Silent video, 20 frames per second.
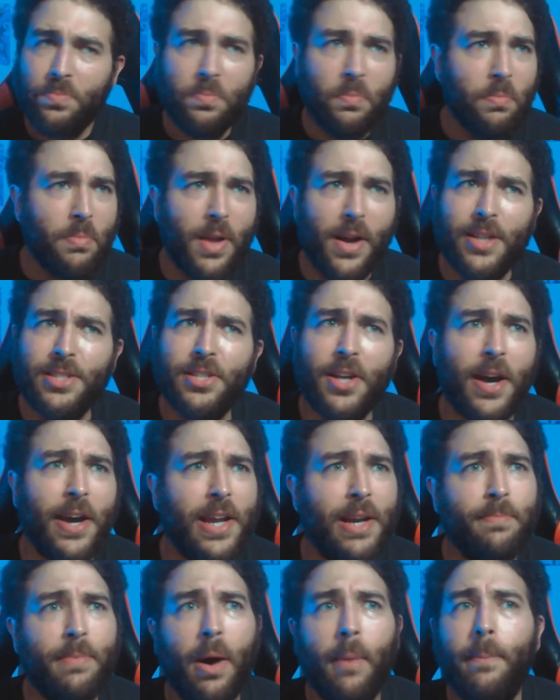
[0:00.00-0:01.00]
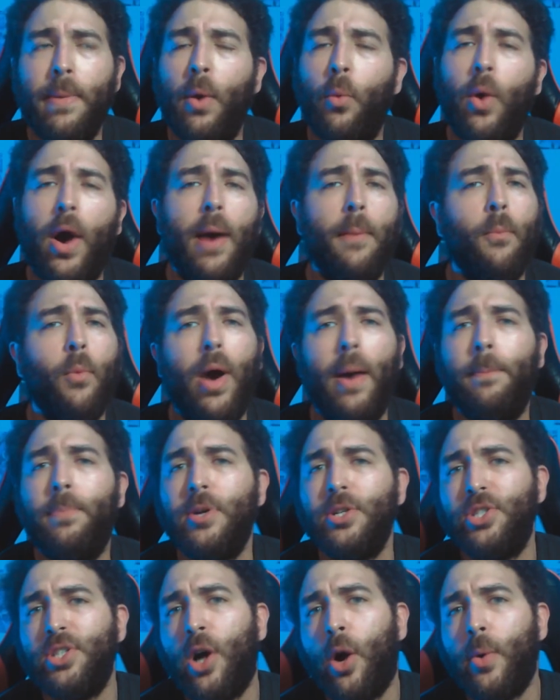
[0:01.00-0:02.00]
are talking about, man, why
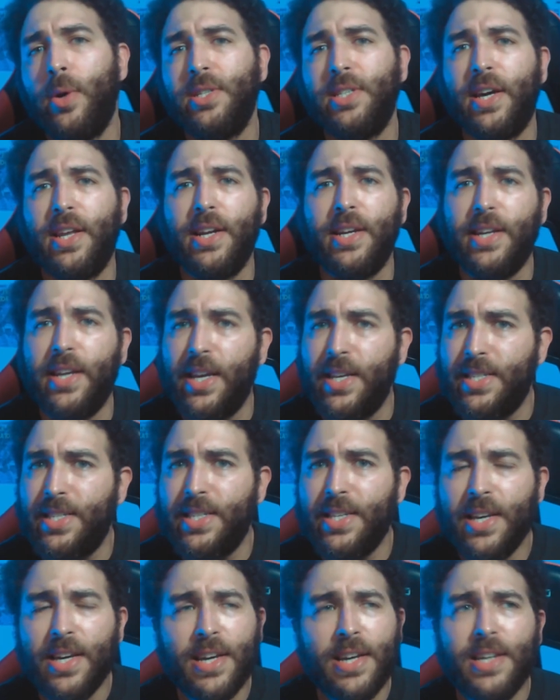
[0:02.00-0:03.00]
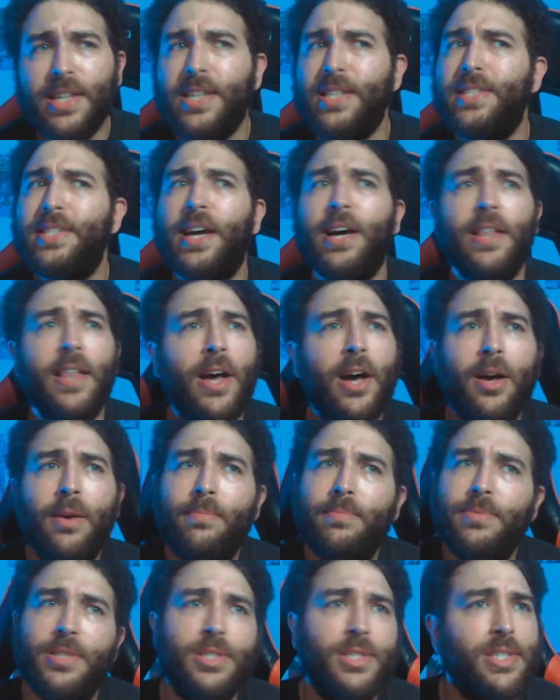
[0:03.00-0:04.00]
Pusha always got a diss to sell
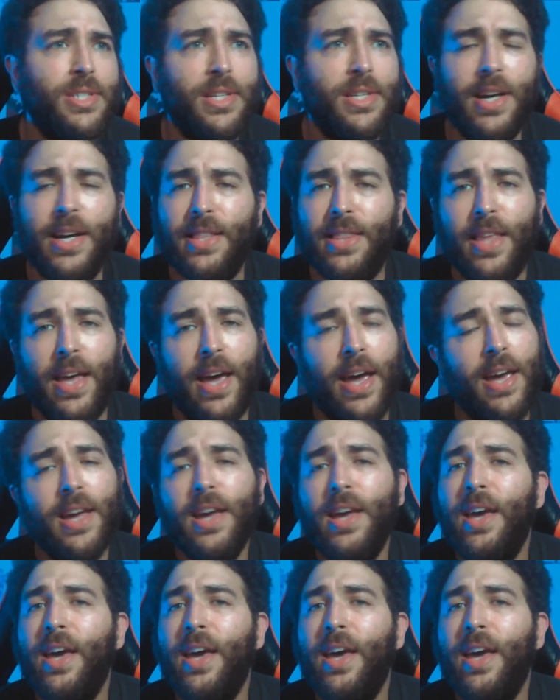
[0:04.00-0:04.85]
albums and shit like that.